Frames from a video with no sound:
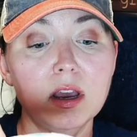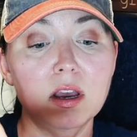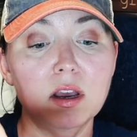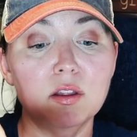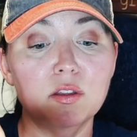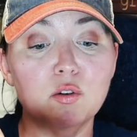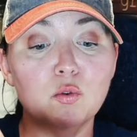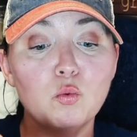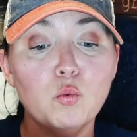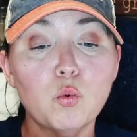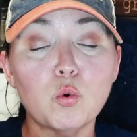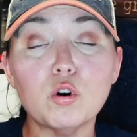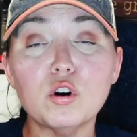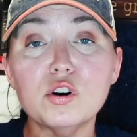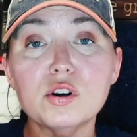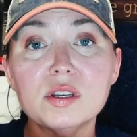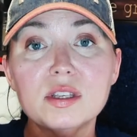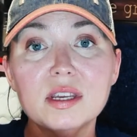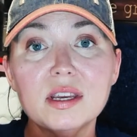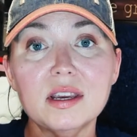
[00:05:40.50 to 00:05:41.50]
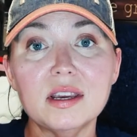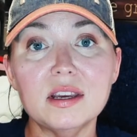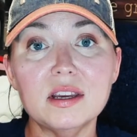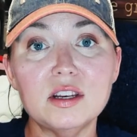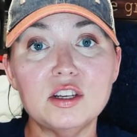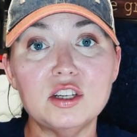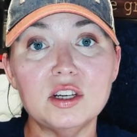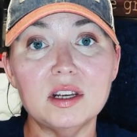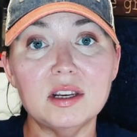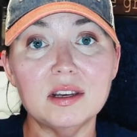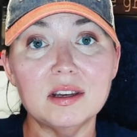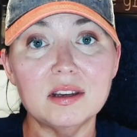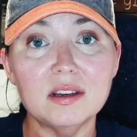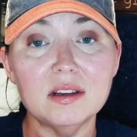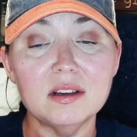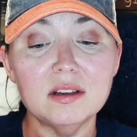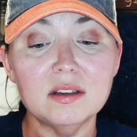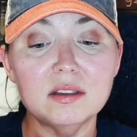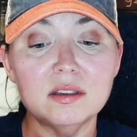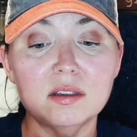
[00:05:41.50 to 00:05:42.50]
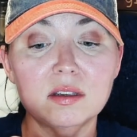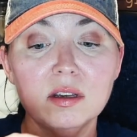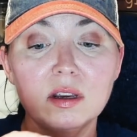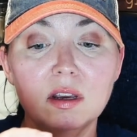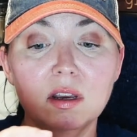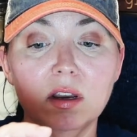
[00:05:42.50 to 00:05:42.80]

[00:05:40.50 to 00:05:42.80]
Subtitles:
the worse the itch is,